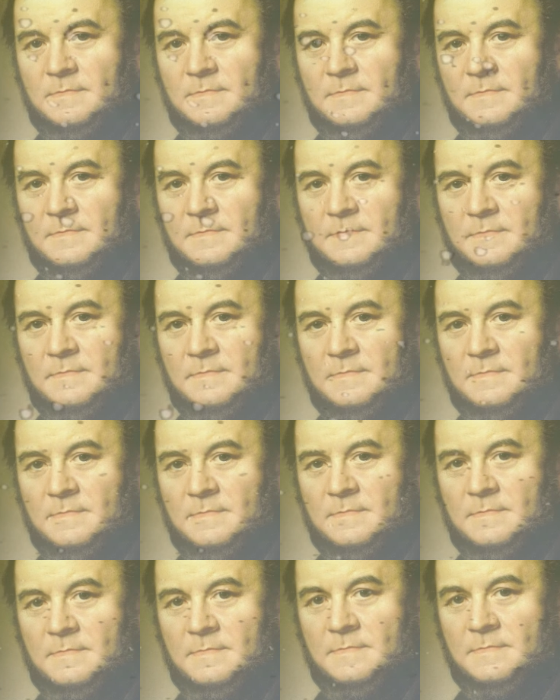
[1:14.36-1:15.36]
The first
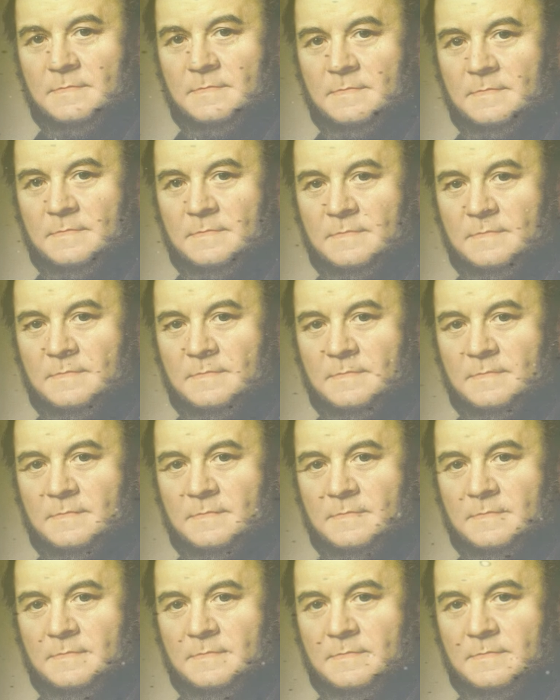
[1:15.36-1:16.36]
instrument of a
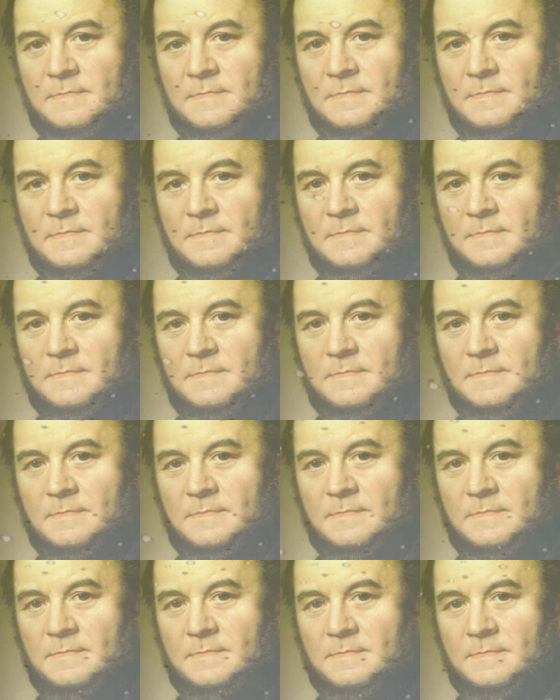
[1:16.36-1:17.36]
people's genius is
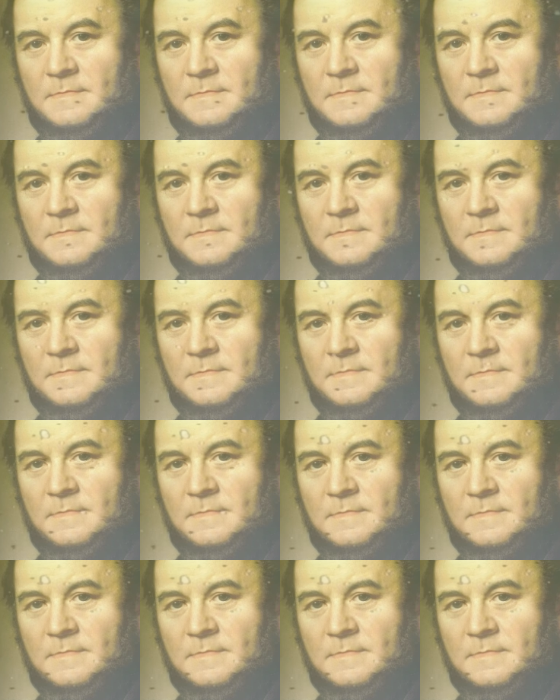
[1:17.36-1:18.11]
its language.